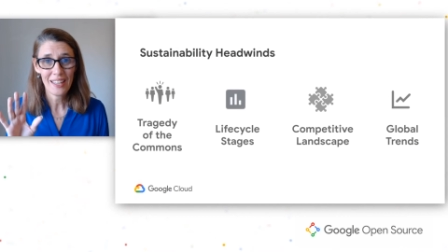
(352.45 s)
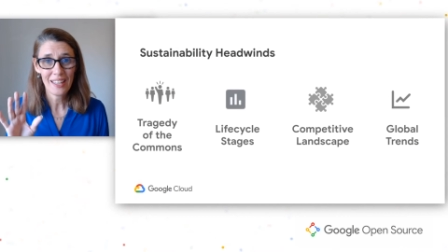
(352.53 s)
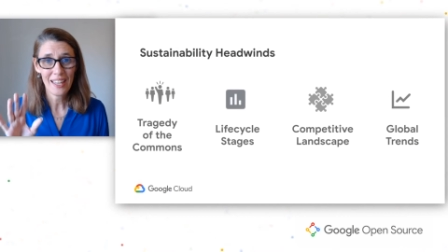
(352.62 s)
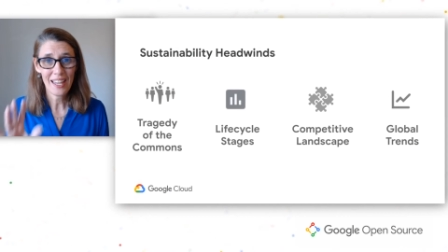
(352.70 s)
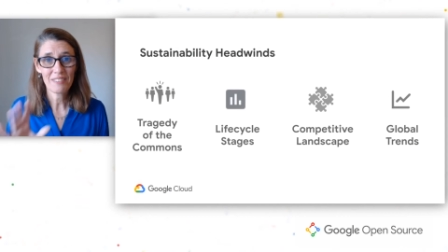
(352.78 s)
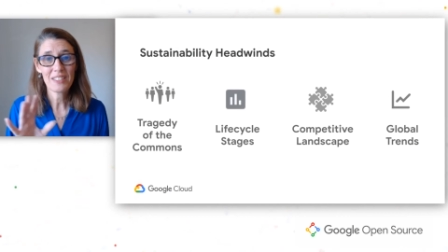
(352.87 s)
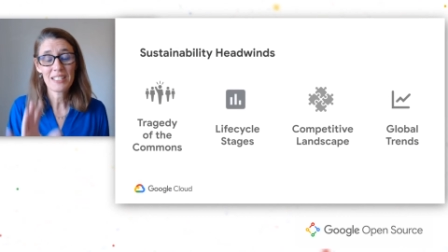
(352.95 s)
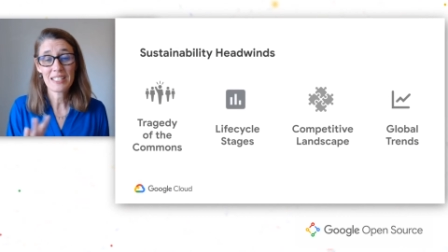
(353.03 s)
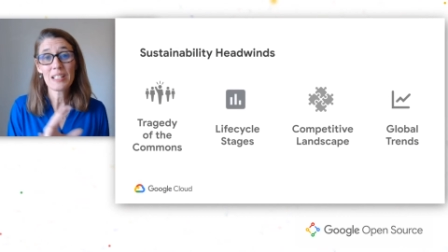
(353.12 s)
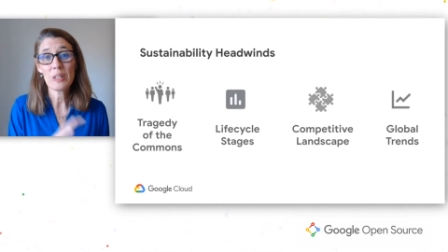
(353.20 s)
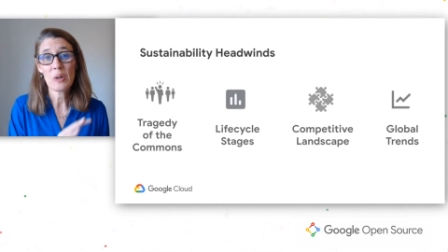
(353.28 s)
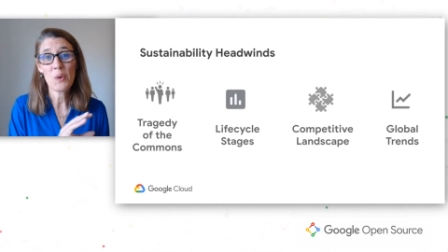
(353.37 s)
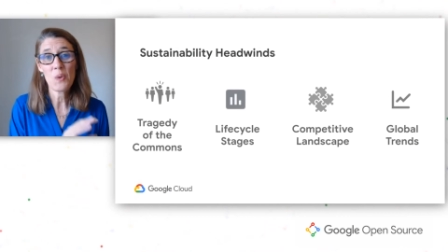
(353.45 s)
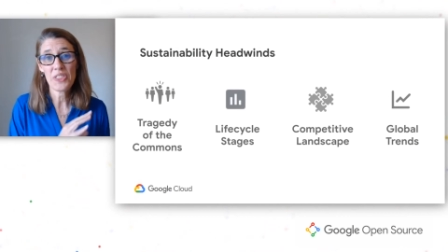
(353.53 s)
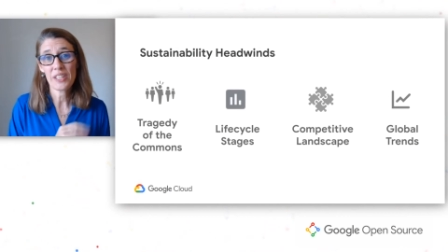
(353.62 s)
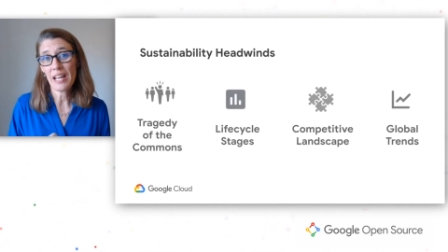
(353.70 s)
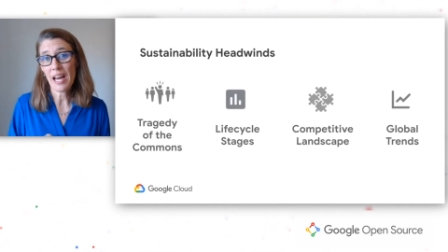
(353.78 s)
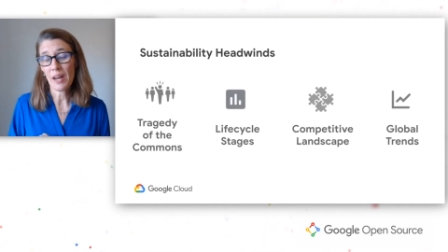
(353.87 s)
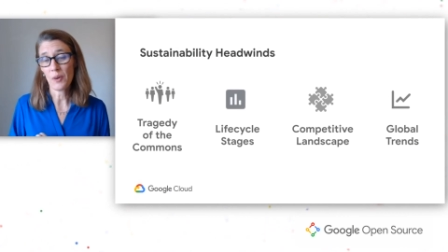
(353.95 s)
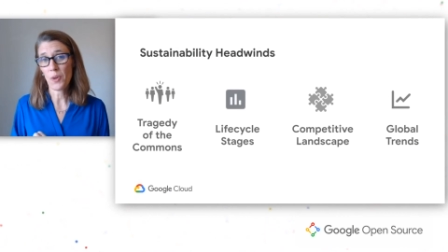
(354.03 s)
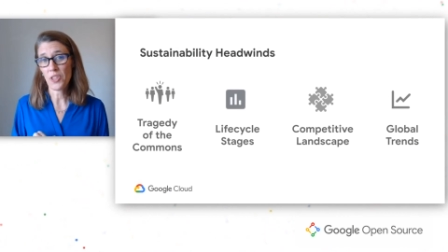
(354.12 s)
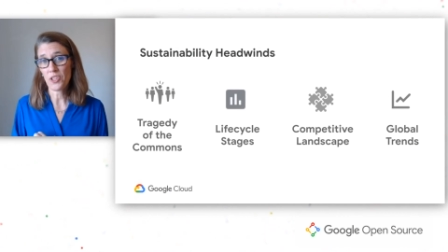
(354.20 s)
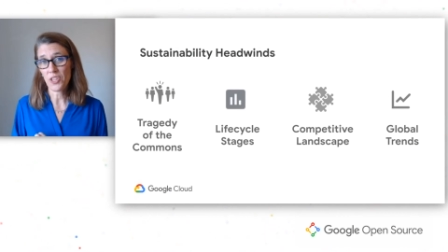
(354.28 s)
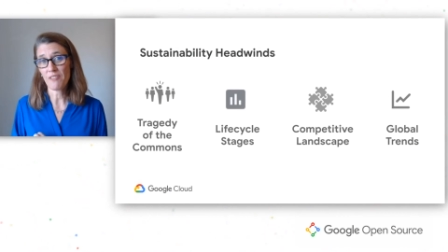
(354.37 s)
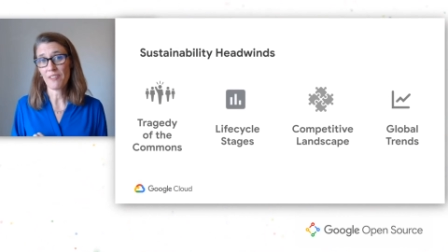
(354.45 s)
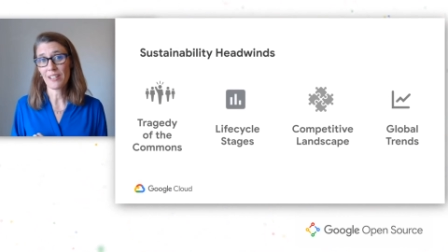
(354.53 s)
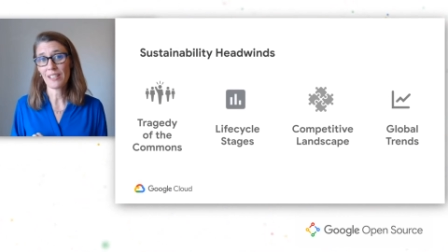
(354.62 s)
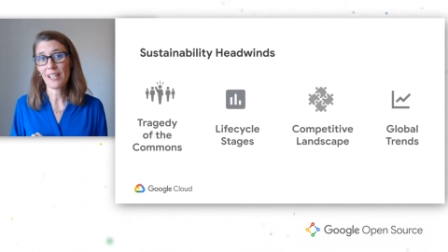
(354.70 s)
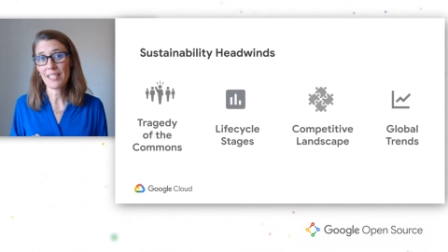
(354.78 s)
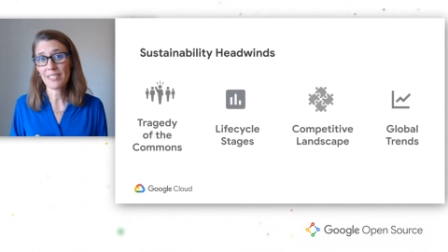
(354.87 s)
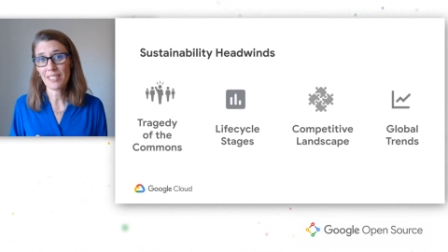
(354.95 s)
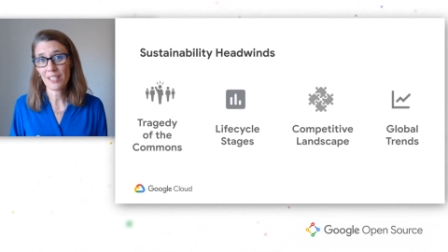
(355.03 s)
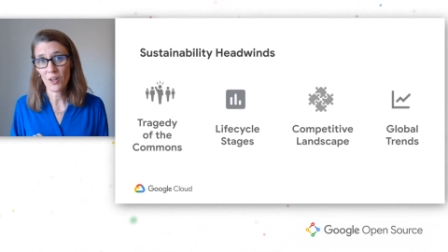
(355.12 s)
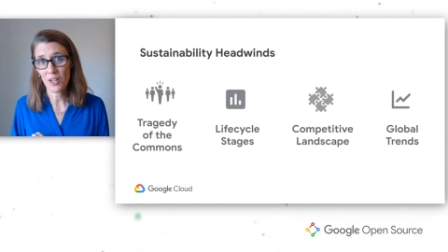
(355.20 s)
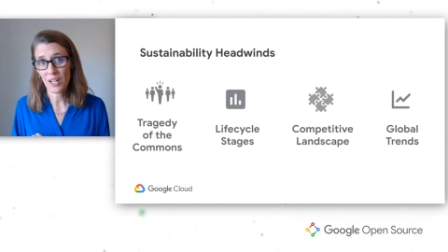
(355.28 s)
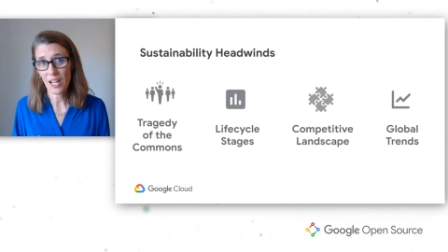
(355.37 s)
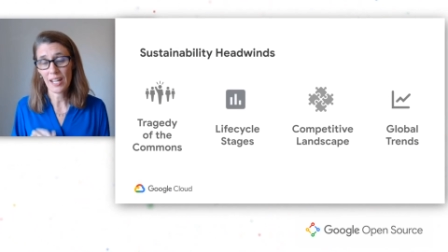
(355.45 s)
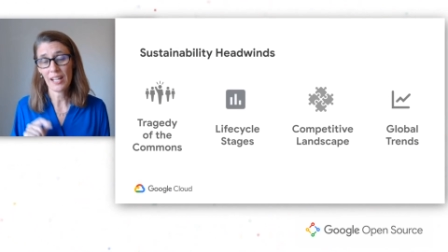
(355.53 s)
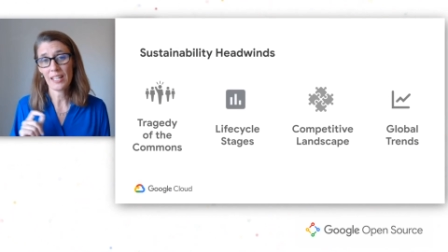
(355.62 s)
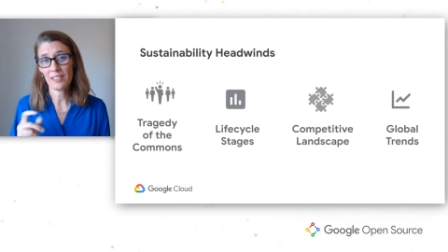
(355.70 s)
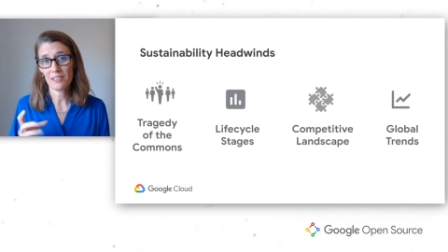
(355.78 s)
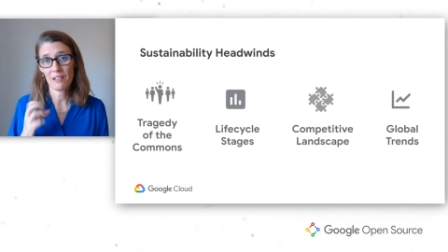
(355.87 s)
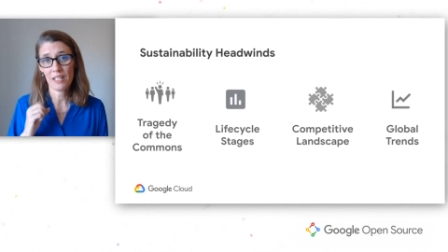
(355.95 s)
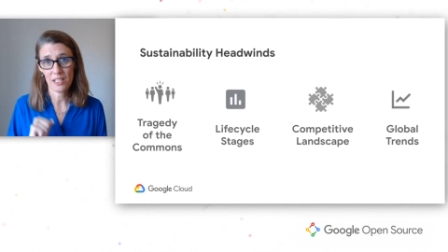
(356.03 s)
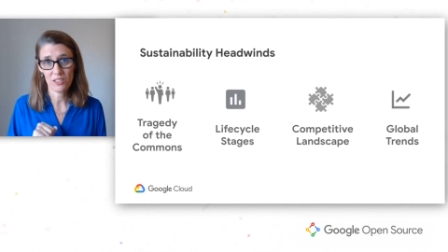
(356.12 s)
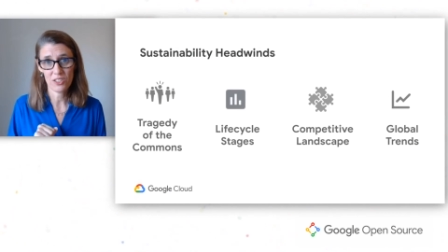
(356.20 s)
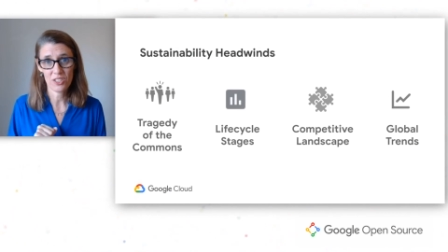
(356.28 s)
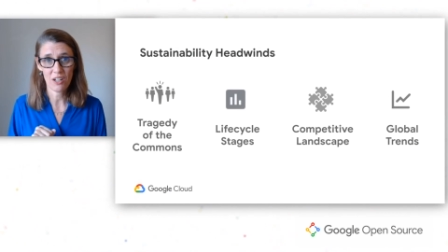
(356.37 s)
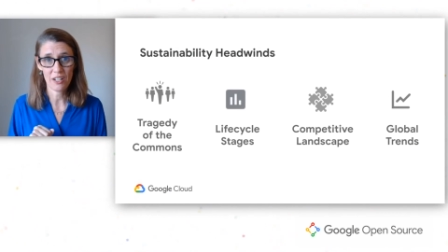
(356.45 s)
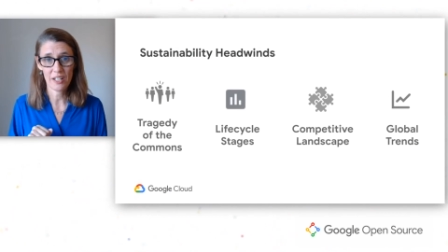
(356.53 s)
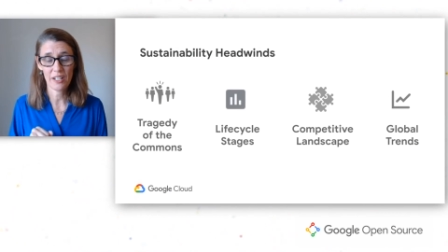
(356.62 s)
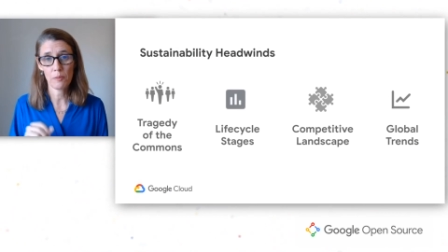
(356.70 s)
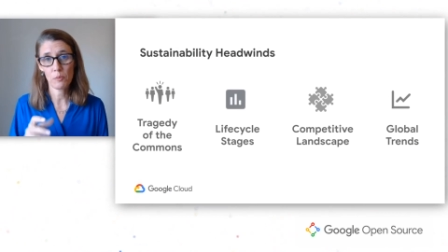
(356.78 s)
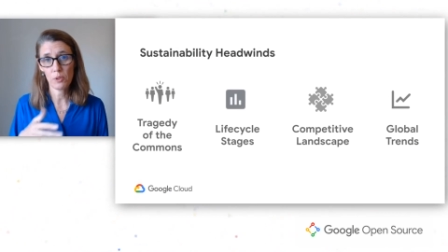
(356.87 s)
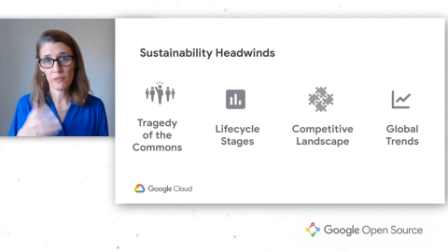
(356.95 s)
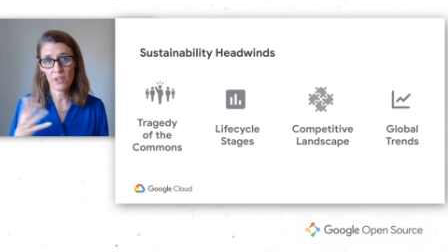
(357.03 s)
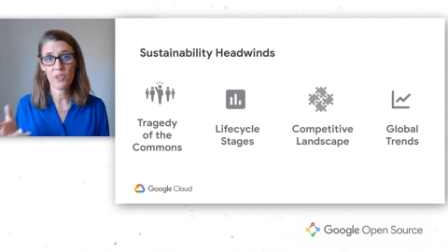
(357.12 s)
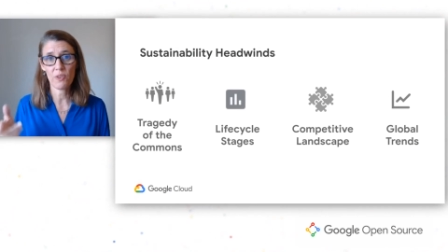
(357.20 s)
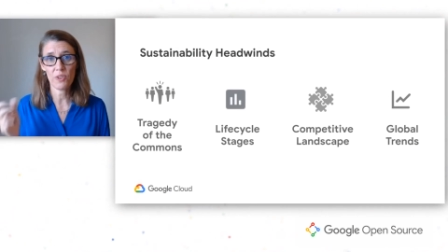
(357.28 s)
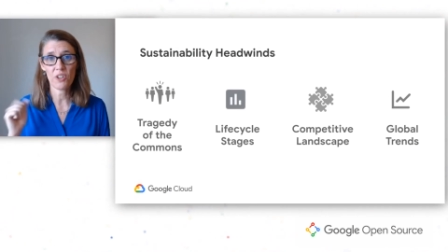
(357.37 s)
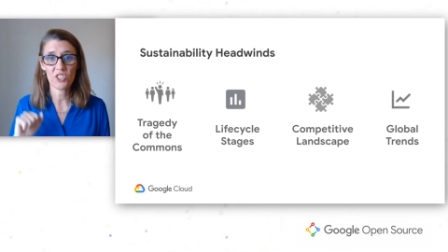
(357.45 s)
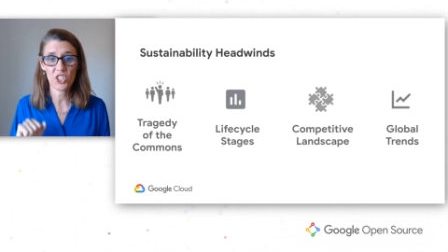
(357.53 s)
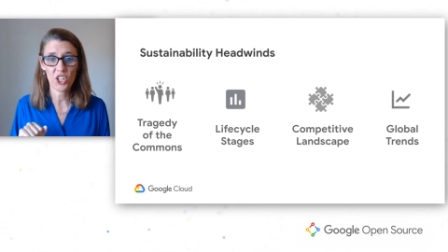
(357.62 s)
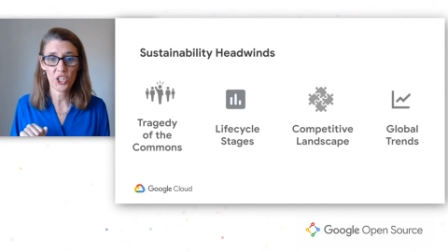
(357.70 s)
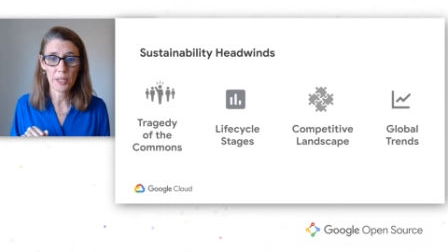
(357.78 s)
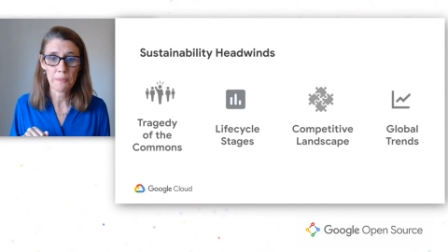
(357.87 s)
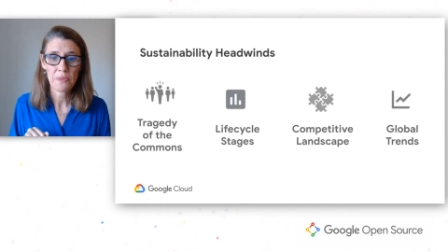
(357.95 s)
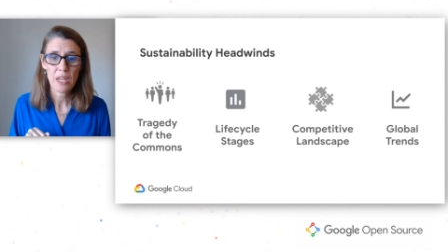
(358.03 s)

have to deal with a lot, whether they realize it or not, as they're getting started and moving through their journey.